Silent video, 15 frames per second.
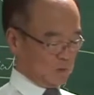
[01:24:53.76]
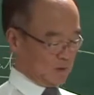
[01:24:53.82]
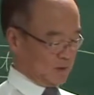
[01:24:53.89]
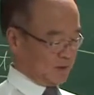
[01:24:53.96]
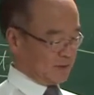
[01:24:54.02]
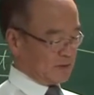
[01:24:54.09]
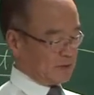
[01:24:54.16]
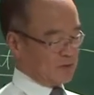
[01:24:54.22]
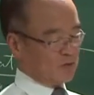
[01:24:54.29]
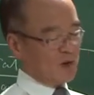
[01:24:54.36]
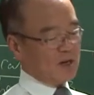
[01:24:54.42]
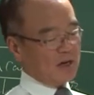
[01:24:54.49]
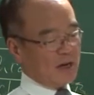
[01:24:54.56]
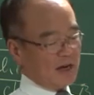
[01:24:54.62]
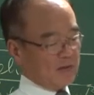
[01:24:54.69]

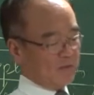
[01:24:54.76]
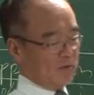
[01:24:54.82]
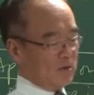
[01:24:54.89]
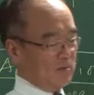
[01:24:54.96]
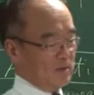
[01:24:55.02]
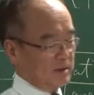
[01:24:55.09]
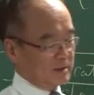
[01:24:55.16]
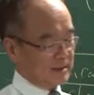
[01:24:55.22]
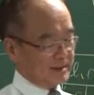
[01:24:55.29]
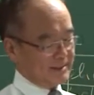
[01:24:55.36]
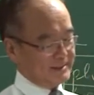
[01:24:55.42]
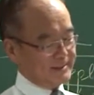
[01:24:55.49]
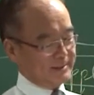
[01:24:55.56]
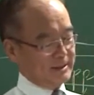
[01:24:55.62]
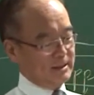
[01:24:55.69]
Straight line from is
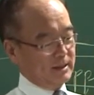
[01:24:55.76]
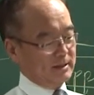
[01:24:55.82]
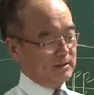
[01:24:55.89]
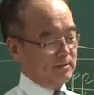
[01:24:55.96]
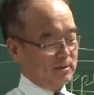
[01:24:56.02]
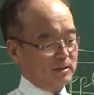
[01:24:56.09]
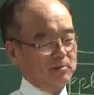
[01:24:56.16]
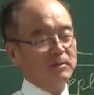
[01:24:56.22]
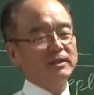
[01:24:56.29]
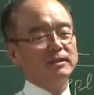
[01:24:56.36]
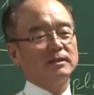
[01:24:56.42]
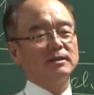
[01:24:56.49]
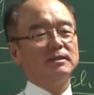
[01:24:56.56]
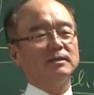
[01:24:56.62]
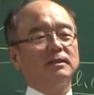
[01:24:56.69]
constant here,
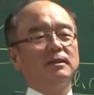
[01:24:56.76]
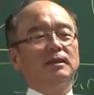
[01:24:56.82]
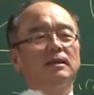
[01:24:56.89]
middle.